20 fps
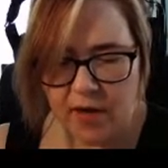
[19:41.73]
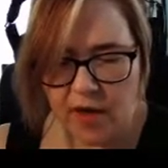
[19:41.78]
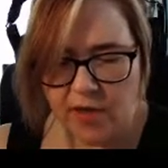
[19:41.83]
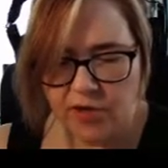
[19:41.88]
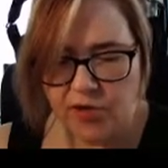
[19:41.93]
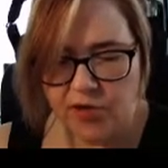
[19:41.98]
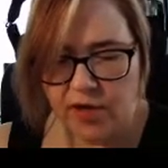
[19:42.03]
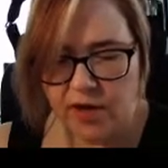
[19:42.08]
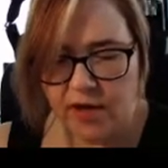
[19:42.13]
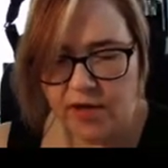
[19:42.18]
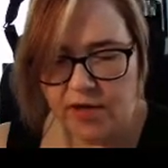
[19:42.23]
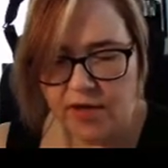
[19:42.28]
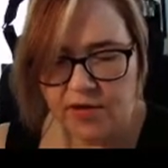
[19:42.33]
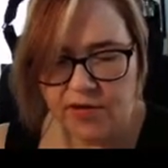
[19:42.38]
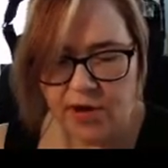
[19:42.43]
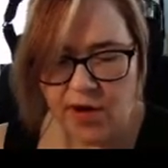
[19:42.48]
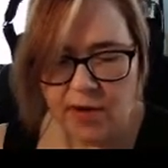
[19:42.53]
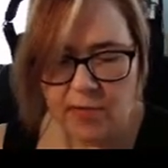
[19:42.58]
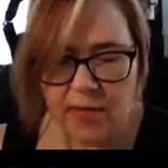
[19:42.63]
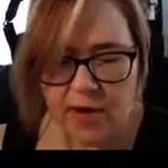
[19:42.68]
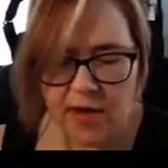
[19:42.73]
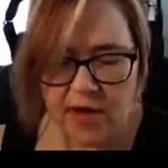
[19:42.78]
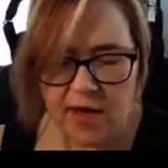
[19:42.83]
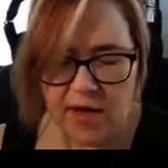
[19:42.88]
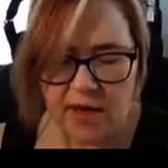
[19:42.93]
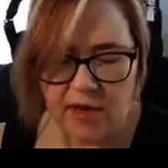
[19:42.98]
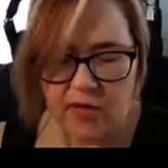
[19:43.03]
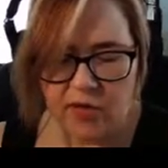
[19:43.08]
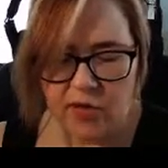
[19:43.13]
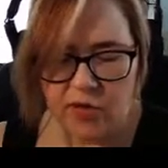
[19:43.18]
tried to drop my
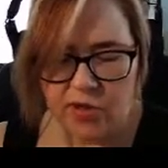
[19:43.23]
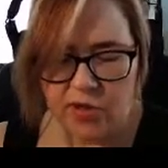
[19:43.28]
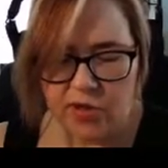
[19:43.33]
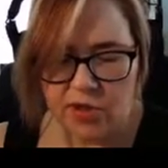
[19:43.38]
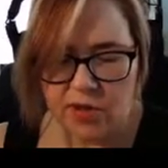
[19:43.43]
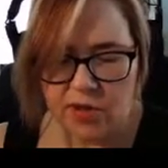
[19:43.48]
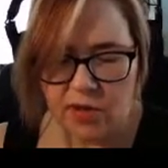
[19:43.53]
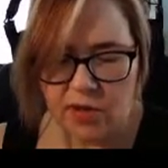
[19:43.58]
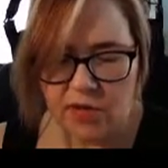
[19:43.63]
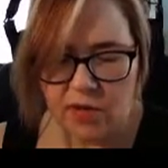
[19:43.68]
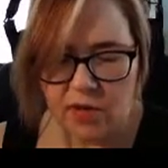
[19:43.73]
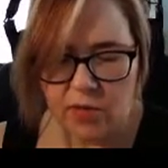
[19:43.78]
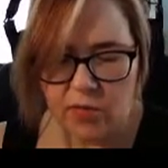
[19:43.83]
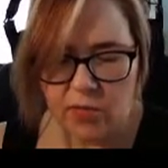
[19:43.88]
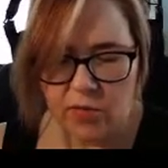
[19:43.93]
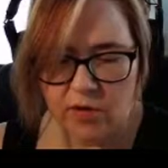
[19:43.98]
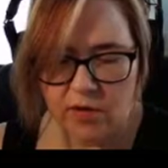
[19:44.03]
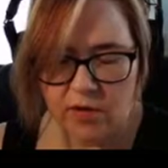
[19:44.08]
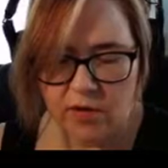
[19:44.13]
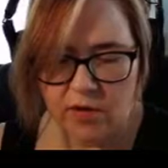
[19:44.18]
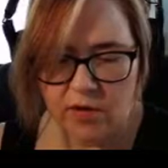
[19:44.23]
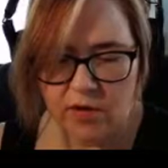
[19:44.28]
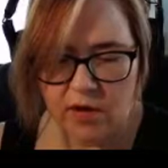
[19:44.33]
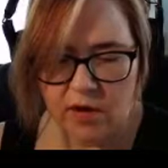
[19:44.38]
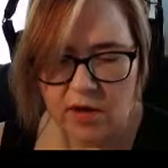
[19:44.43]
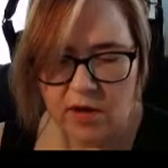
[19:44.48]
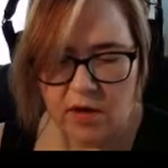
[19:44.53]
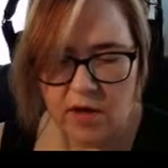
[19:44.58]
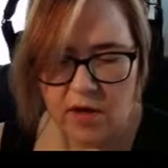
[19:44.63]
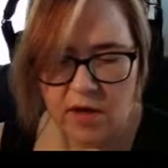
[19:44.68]
healers so that they wouldn't
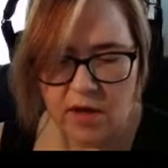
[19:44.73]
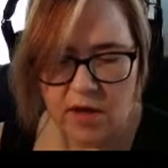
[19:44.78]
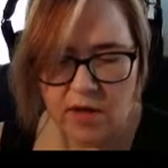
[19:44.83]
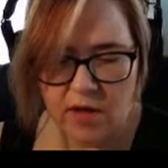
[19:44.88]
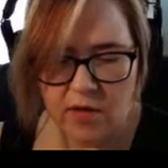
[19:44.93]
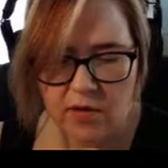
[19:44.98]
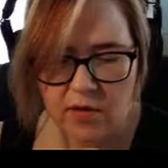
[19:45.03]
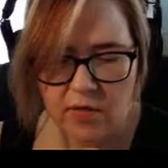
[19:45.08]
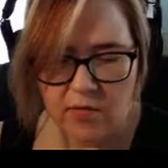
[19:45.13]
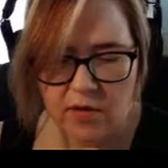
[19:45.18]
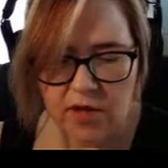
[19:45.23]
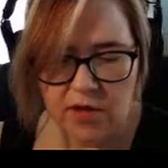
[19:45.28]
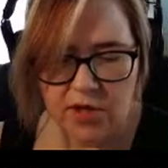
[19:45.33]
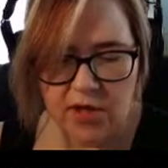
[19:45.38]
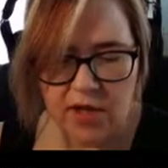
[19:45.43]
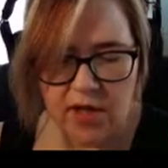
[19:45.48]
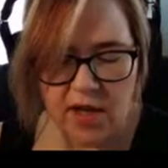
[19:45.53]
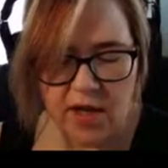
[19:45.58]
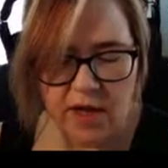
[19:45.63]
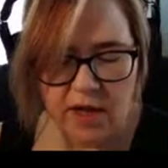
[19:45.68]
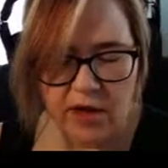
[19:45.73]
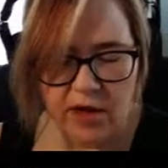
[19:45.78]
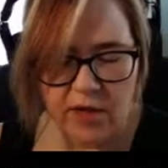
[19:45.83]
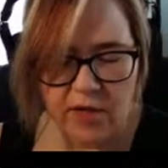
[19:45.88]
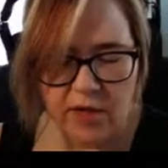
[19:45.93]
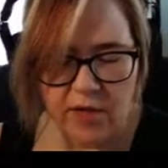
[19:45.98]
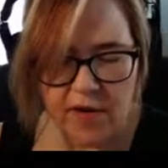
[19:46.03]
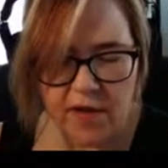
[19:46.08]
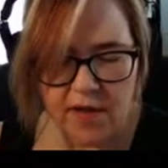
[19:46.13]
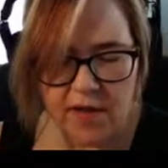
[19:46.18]
get in the range of that air
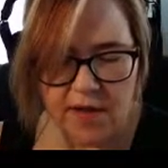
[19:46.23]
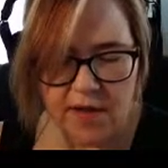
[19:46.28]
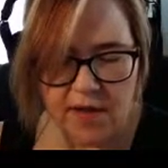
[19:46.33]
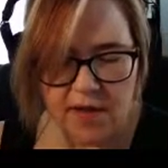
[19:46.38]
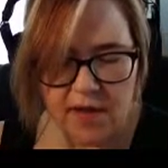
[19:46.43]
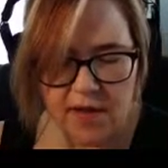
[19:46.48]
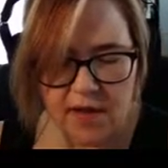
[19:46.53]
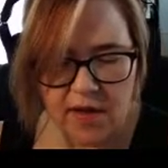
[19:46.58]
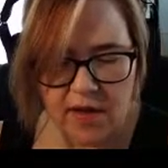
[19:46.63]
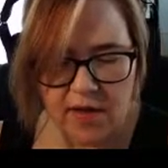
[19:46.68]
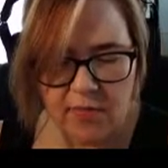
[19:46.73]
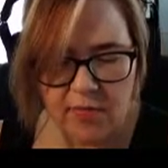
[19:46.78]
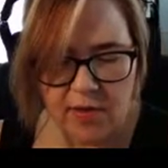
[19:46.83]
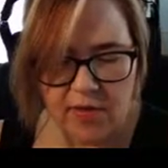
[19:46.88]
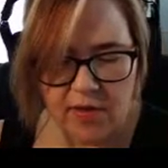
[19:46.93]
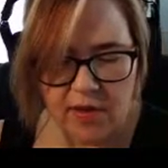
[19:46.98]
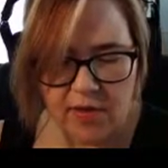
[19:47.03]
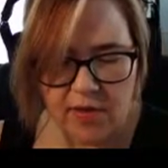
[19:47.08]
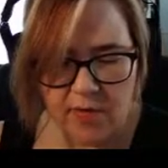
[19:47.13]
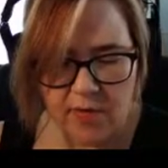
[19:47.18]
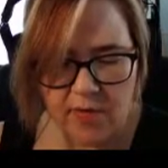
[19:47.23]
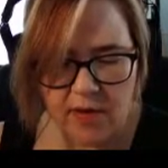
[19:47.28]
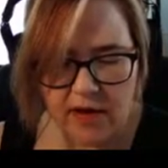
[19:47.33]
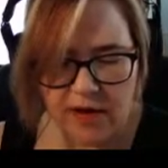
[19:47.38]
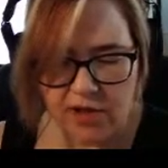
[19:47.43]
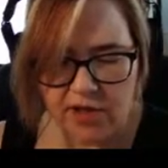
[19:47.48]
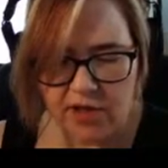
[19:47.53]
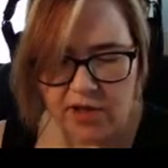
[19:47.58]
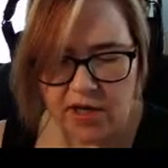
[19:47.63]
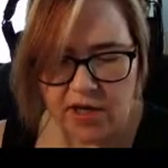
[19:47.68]
defense, But then they
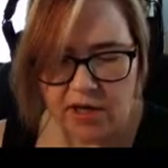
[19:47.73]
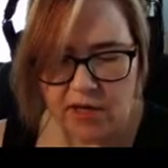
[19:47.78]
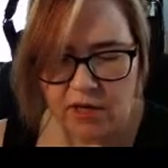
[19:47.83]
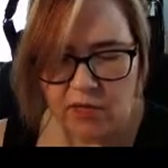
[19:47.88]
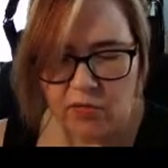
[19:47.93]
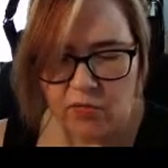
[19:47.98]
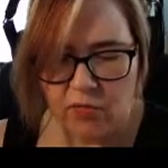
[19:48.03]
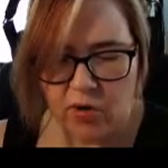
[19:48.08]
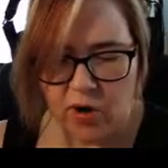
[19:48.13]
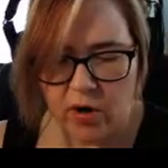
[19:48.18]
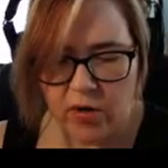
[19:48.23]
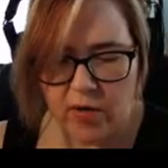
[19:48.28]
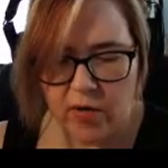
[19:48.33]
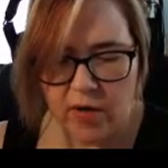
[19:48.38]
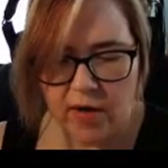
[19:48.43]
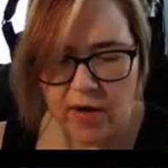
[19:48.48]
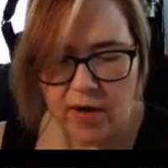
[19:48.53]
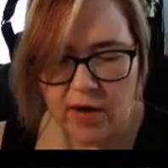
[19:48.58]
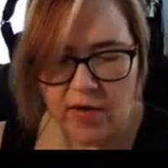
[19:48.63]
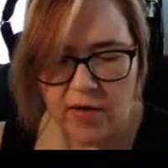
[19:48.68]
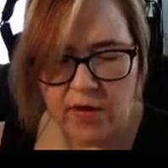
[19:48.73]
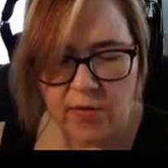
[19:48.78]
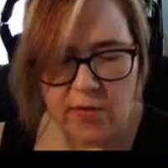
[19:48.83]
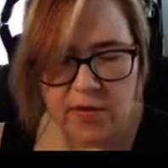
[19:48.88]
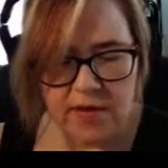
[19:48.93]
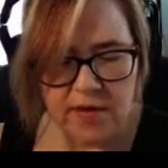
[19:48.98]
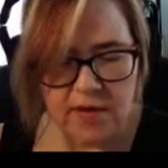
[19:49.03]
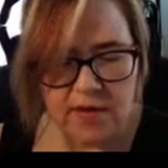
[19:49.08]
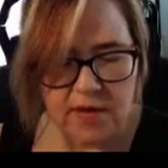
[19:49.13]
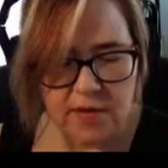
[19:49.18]
latched onto the wrong thing and they went
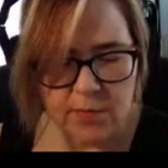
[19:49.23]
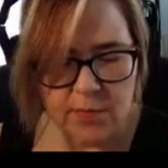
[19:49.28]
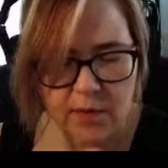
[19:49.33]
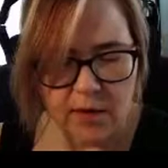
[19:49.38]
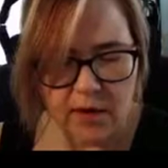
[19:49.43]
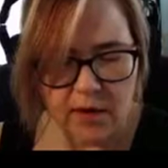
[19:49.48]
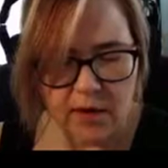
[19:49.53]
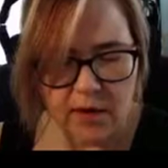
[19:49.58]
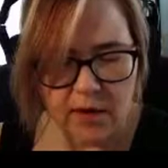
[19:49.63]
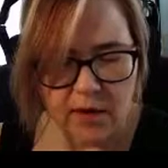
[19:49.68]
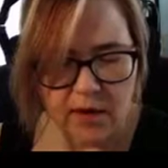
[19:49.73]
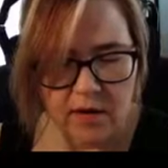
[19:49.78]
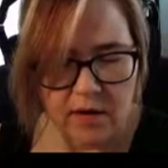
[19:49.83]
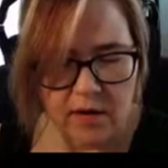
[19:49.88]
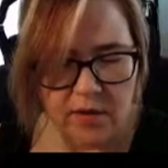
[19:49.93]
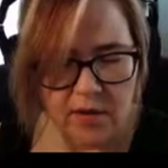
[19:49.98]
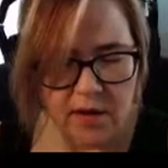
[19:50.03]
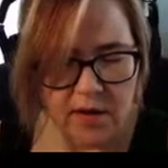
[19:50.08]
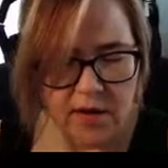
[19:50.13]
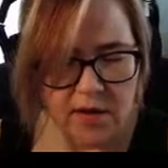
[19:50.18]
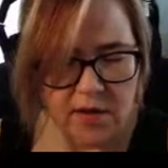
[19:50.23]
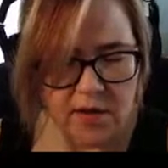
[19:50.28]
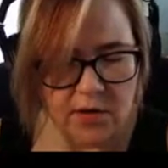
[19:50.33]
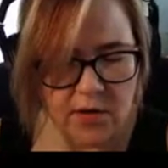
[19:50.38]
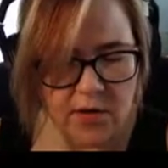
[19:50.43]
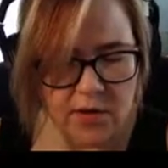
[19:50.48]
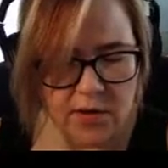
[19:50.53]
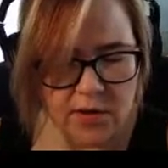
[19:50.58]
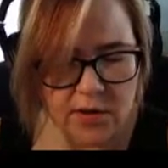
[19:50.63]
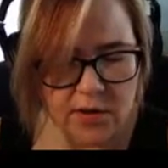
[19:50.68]
to this Pekka. Okay, so
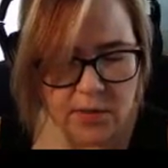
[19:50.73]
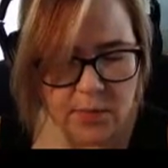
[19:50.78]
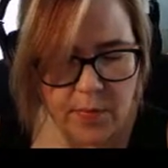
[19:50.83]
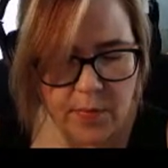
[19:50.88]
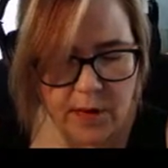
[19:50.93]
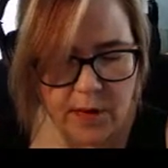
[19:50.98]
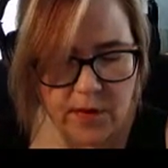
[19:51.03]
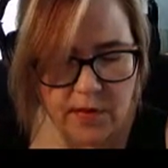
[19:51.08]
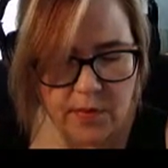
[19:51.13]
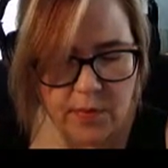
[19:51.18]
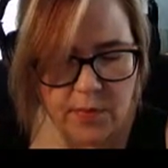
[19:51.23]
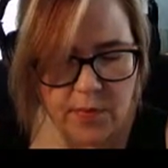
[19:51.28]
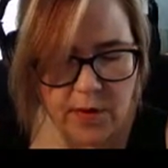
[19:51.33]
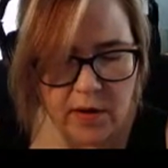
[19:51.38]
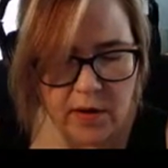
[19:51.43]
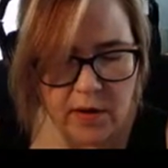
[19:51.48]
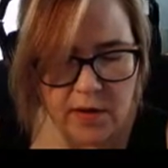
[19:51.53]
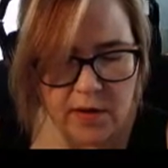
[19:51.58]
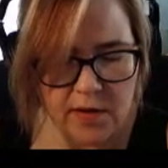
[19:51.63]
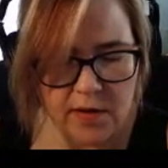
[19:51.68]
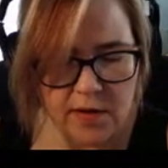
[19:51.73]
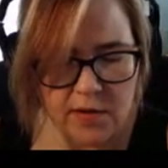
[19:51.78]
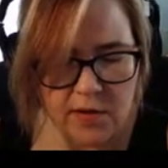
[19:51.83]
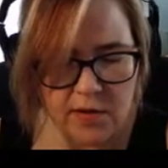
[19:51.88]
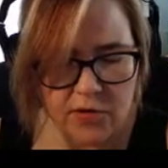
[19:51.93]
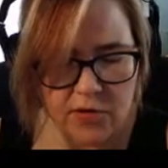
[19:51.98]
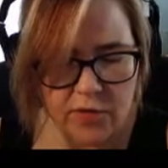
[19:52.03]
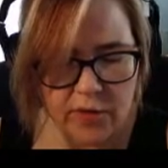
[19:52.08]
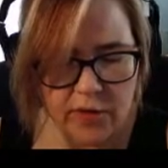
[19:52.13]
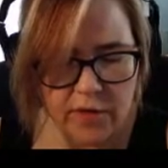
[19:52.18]
here's the bat spells. They're
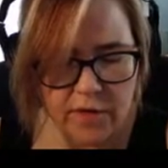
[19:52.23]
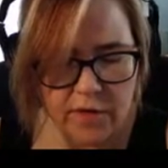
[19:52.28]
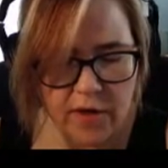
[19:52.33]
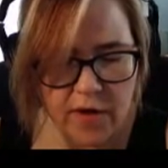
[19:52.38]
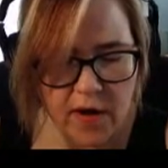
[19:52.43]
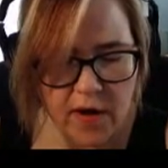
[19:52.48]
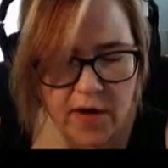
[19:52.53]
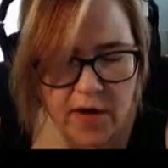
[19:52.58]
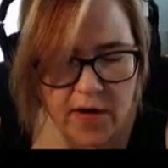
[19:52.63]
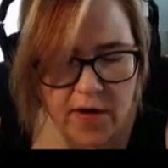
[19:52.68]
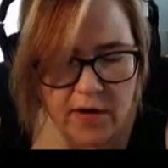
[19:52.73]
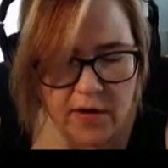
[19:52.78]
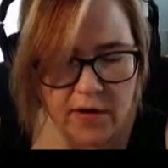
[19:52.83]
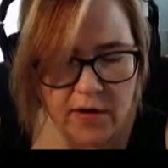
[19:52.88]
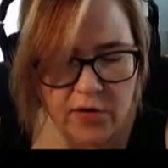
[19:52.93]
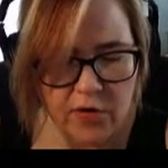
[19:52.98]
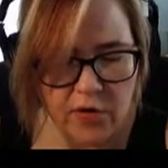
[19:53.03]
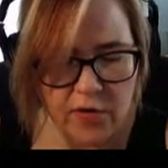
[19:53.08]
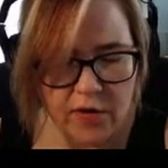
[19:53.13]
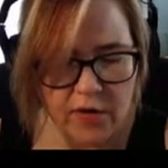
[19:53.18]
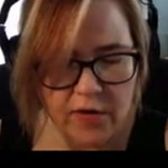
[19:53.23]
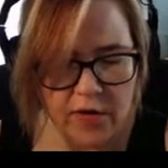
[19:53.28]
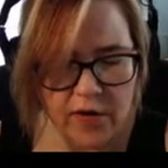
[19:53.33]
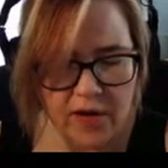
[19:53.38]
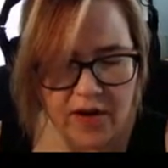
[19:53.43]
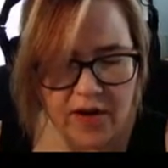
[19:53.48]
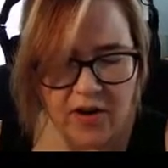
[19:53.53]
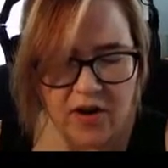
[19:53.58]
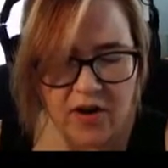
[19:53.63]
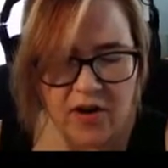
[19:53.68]
doing fine. They're doing fine.
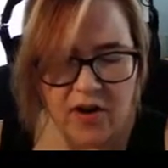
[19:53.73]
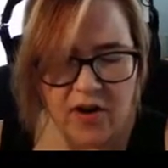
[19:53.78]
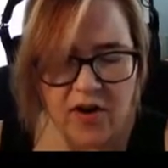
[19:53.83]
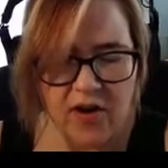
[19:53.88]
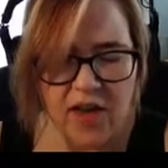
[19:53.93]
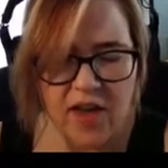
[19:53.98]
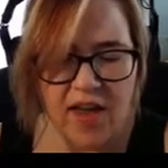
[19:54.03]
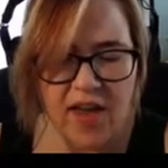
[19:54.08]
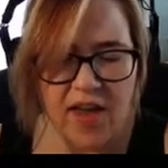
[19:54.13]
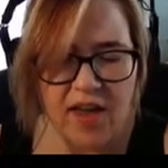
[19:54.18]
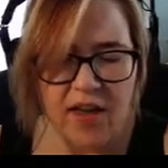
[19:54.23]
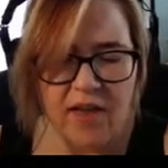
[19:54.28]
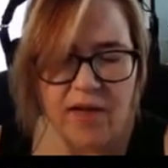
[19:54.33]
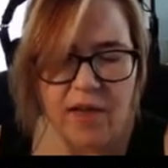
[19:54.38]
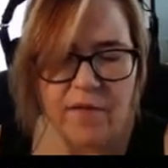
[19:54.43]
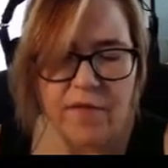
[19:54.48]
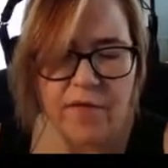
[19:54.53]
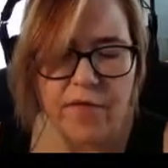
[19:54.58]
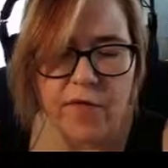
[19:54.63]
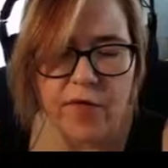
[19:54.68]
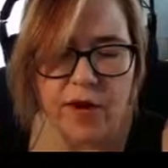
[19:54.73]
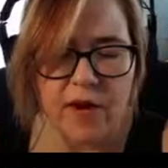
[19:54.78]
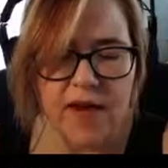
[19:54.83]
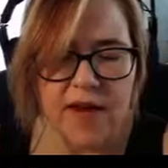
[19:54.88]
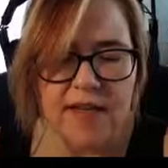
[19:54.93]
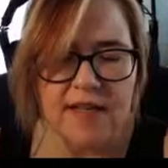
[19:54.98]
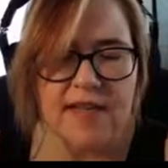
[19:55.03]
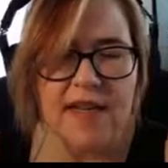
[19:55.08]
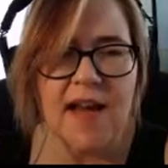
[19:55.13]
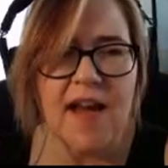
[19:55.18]
Oh, yeah, that
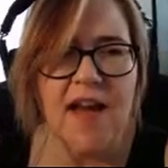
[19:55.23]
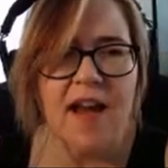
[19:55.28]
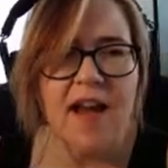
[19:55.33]
freeze.